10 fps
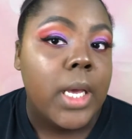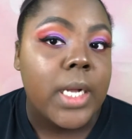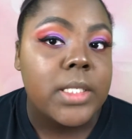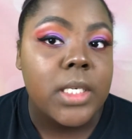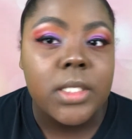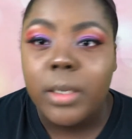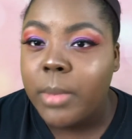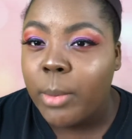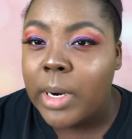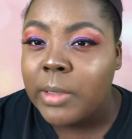I touched up
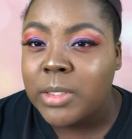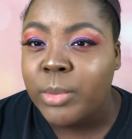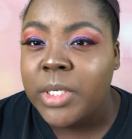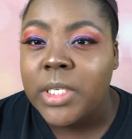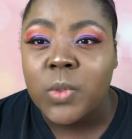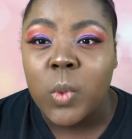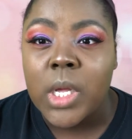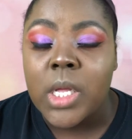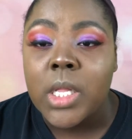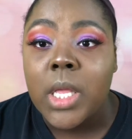my brows a bit as
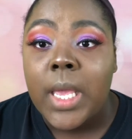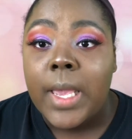well.